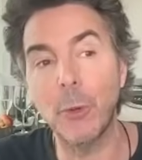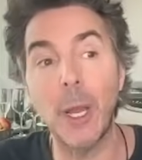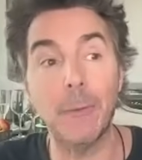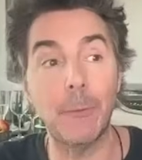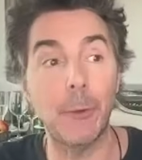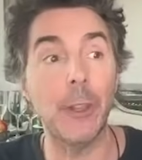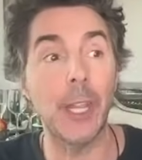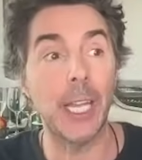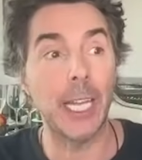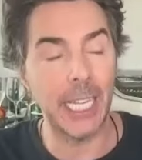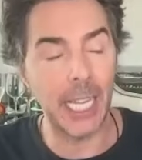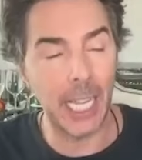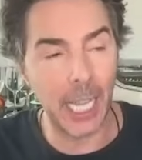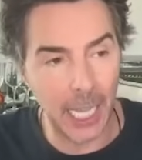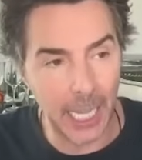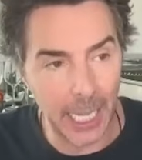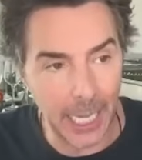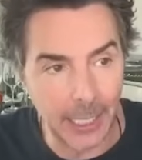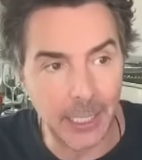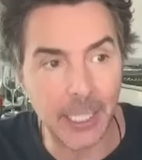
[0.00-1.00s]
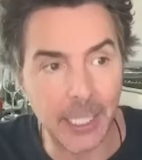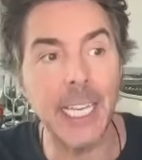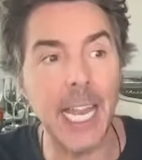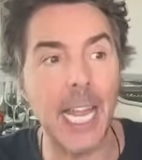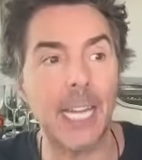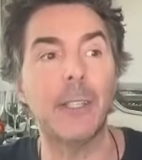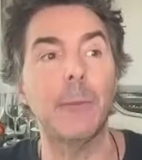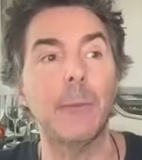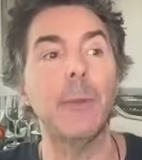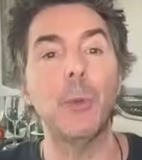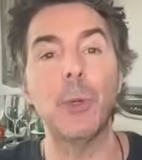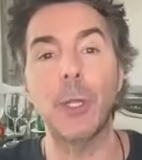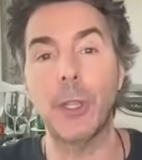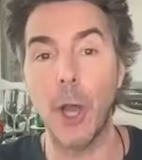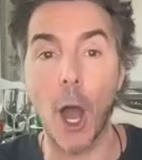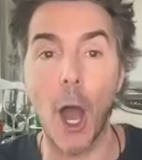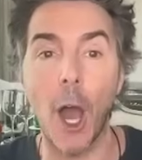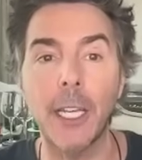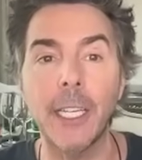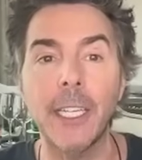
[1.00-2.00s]
grateful that it connected me with
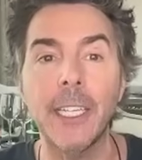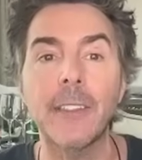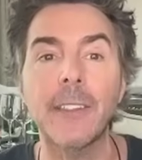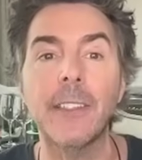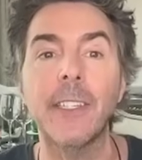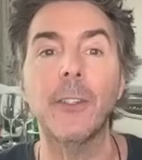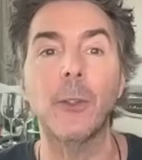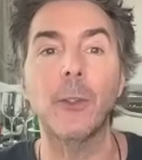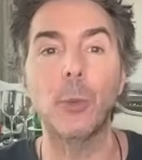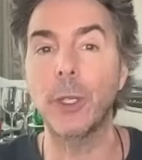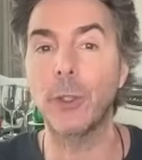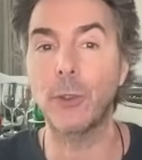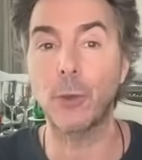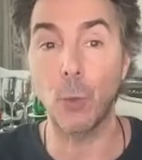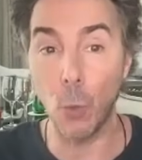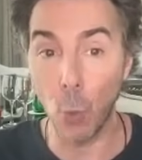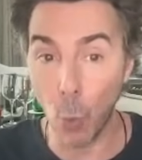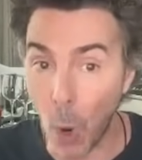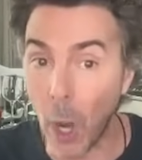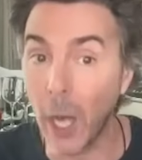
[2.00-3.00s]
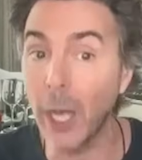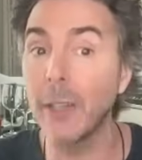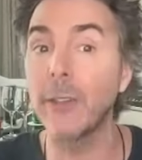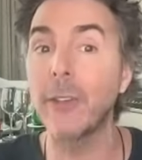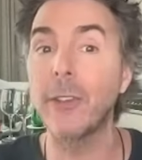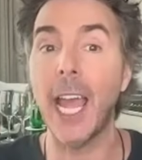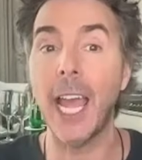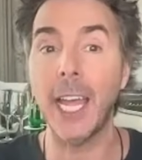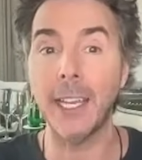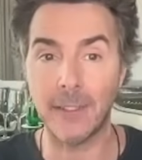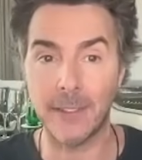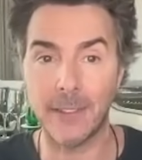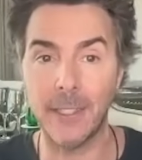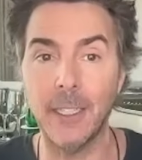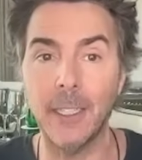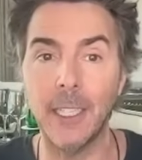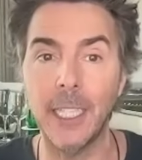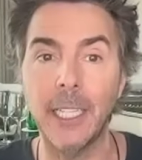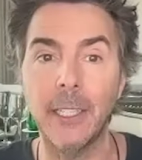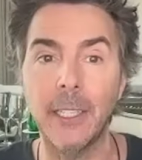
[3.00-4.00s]
audiences, which was and
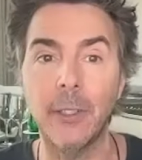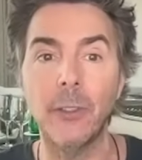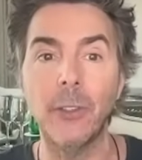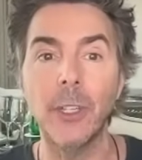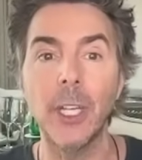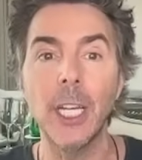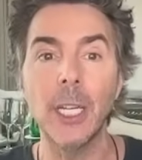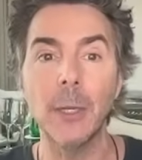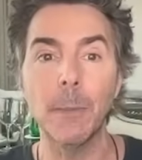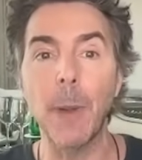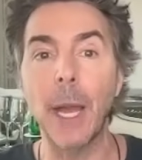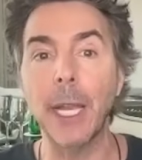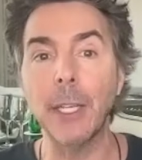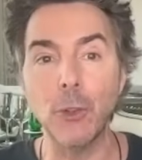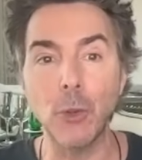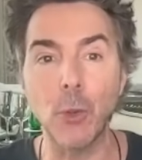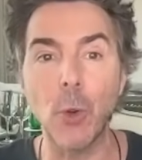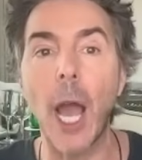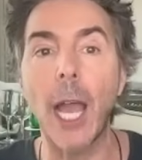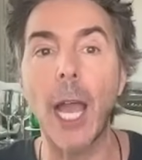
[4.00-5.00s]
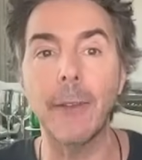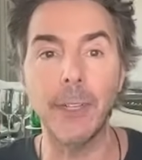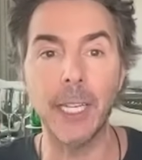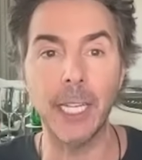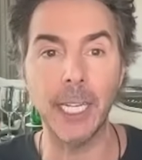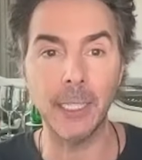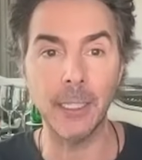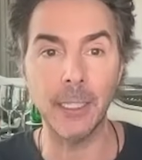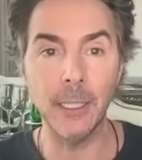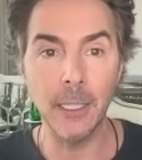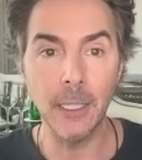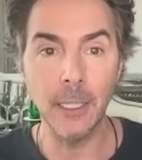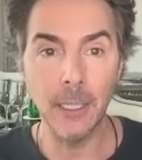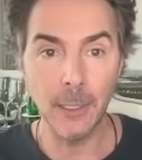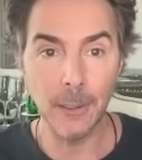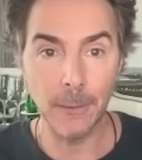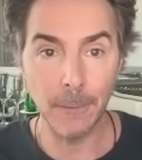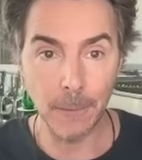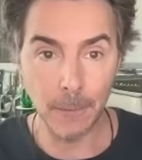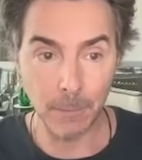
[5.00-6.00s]
still is my driving
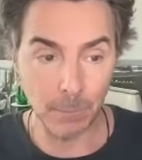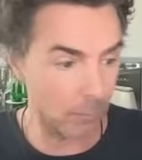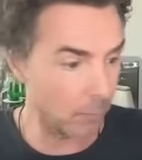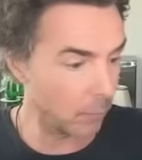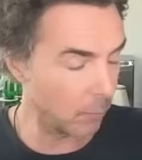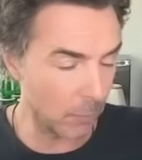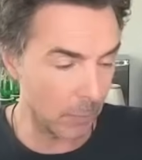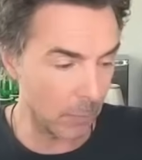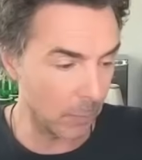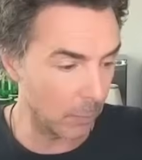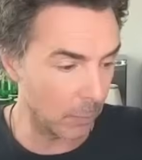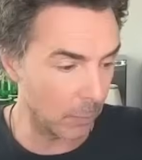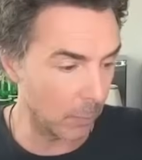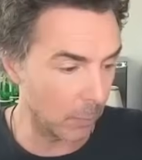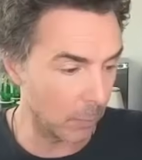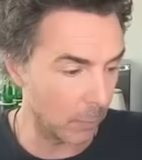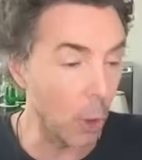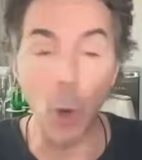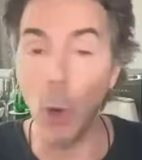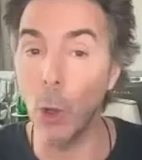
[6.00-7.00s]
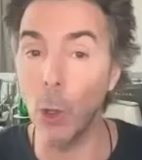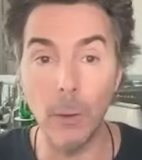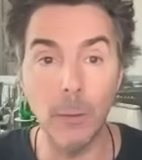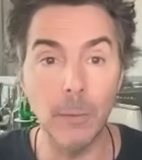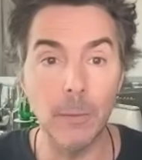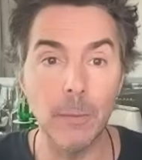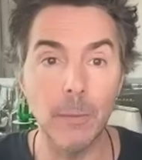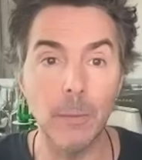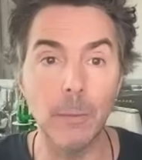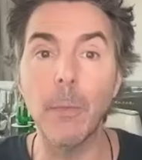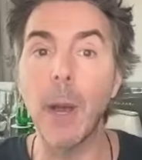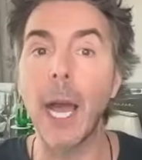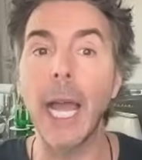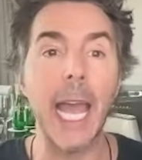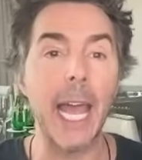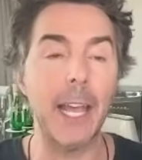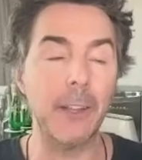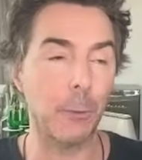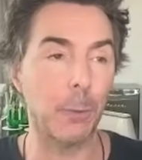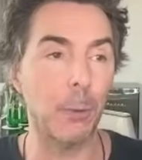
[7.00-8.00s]
goal, my
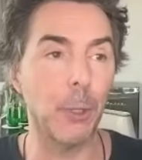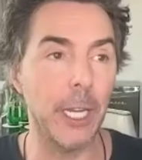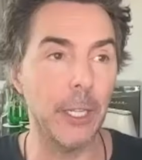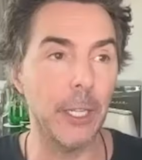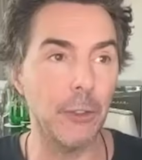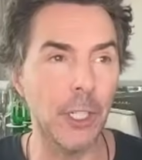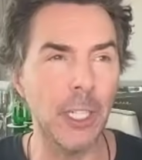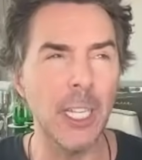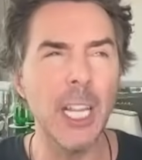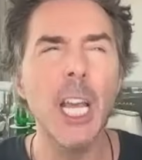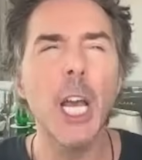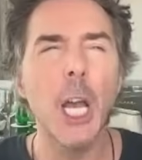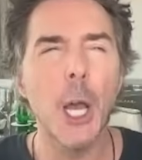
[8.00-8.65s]
aspiration.